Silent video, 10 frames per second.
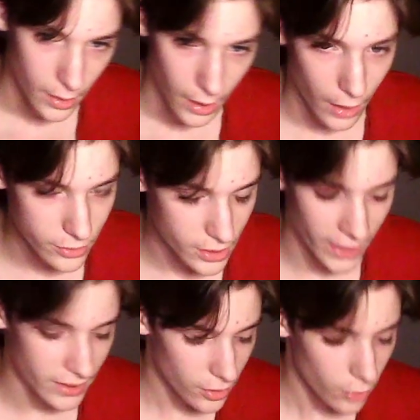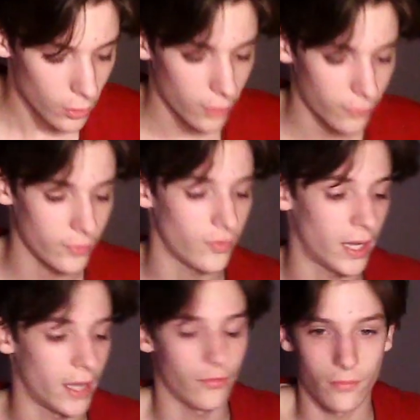I did the work for
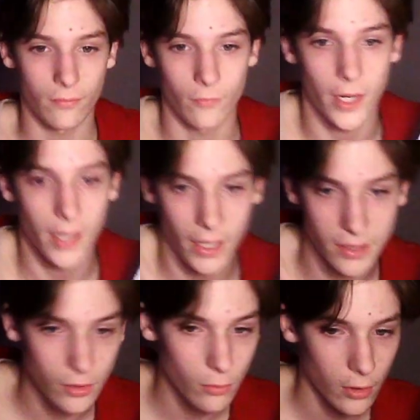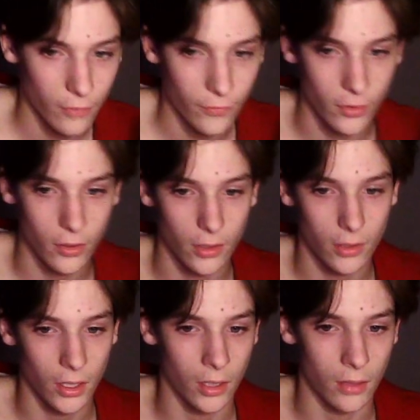5, right? I did the work for
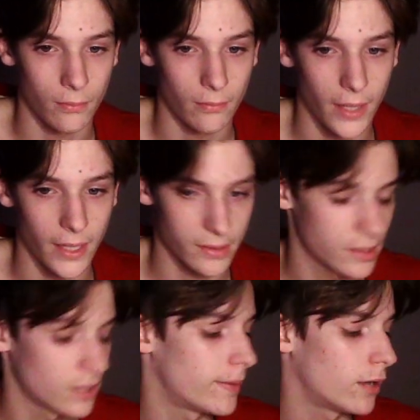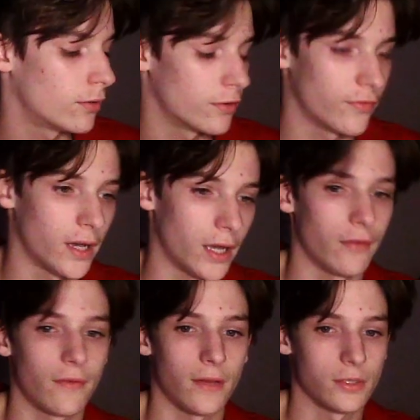x to the power of 5.
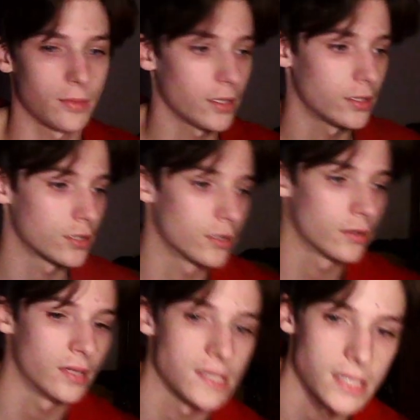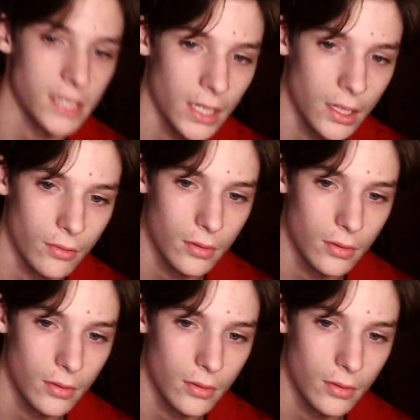I should probably turn this down.